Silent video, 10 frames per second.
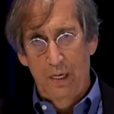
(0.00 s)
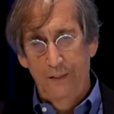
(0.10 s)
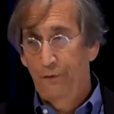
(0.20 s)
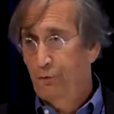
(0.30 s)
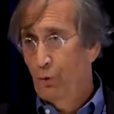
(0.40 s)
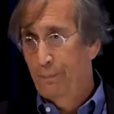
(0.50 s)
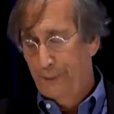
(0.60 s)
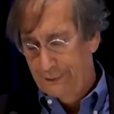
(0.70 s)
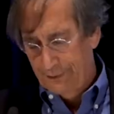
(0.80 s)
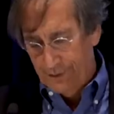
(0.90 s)
on the foreign
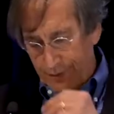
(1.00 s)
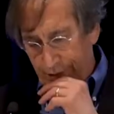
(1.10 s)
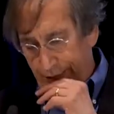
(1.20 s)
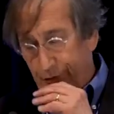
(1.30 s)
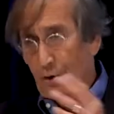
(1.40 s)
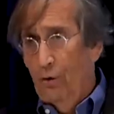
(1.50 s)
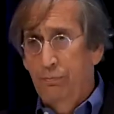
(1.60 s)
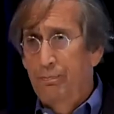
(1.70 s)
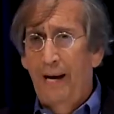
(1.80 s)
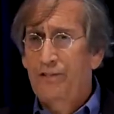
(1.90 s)
policy side.
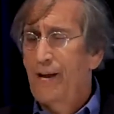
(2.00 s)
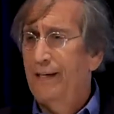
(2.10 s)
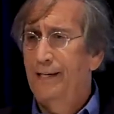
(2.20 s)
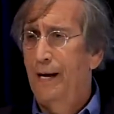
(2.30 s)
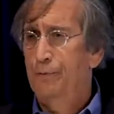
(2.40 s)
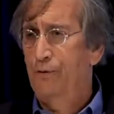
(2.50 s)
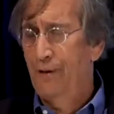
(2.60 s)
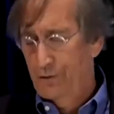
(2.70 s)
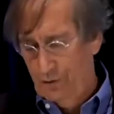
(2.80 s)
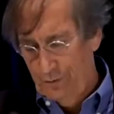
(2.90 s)
So my second
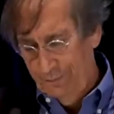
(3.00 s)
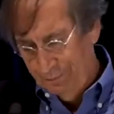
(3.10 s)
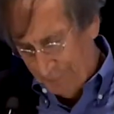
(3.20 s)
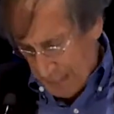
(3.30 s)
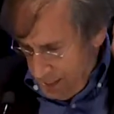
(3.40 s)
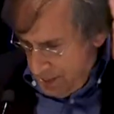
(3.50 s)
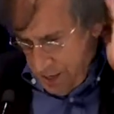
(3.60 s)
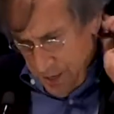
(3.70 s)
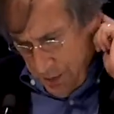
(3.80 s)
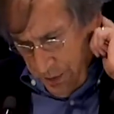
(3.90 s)
observation,
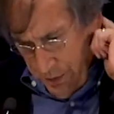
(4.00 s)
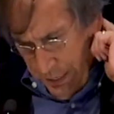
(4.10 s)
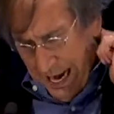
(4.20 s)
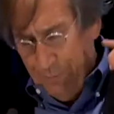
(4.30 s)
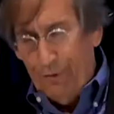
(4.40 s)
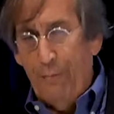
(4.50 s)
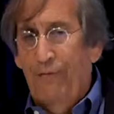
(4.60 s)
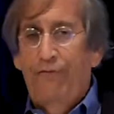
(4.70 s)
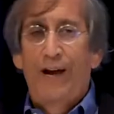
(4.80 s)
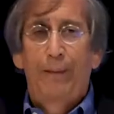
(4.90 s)
I'm from
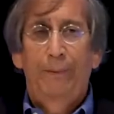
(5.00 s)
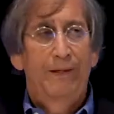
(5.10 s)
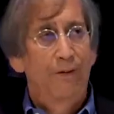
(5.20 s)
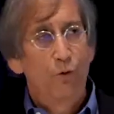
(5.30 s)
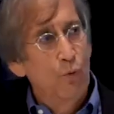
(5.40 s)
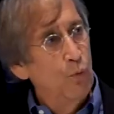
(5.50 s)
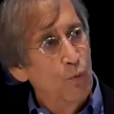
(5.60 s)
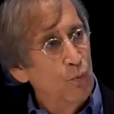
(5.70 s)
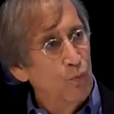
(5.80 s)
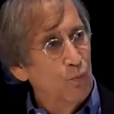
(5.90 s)
a family
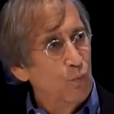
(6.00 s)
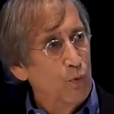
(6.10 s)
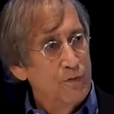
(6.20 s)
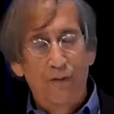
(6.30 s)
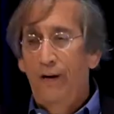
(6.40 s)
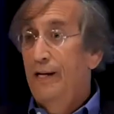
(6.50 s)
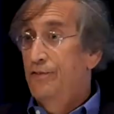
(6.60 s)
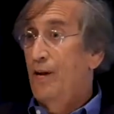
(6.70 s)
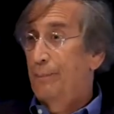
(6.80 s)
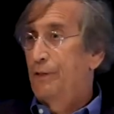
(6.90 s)
who was very
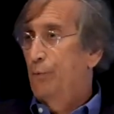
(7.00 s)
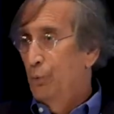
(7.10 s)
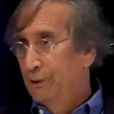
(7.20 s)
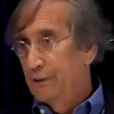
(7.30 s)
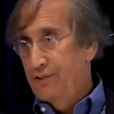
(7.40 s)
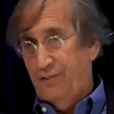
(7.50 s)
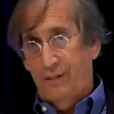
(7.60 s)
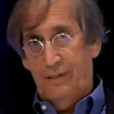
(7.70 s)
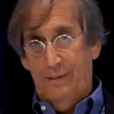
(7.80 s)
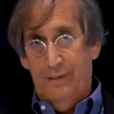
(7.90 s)
adept at real
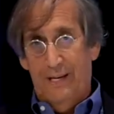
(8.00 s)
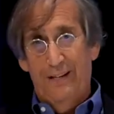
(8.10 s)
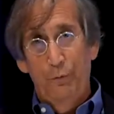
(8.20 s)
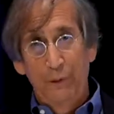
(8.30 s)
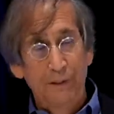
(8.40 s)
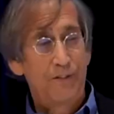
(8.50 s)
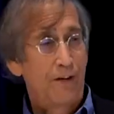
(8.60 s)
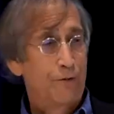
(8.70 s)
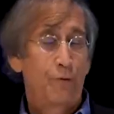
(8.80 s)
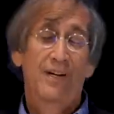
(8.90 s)
estate. And in real
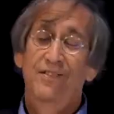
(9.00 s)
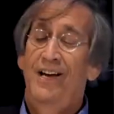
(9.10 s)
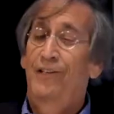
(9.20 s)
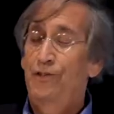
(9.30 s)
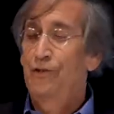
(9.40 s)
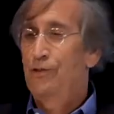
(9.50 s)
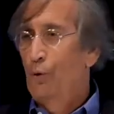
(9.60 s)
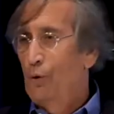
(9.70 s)
estate transactions,